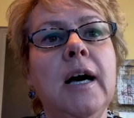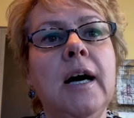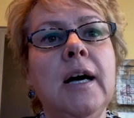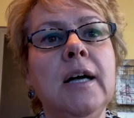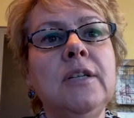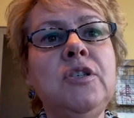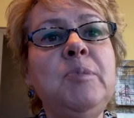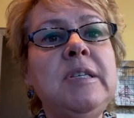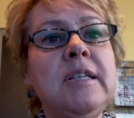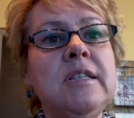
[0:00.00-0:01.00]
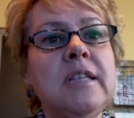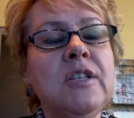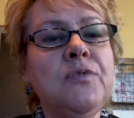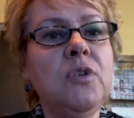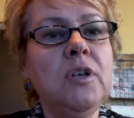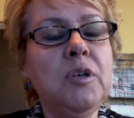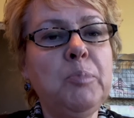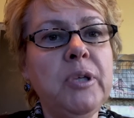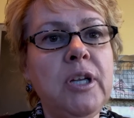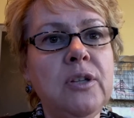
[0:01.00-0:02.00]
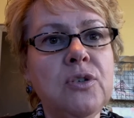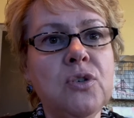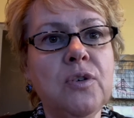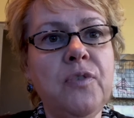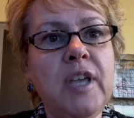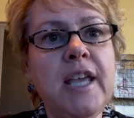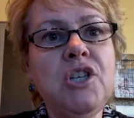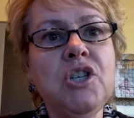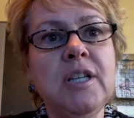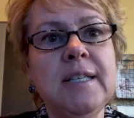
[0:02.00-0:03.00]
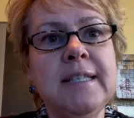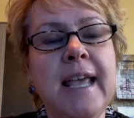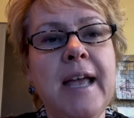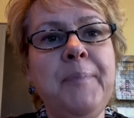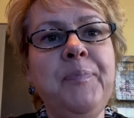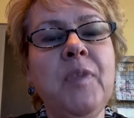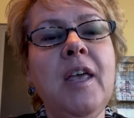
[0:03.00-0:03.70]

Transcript: to be successful in completing the certification exam.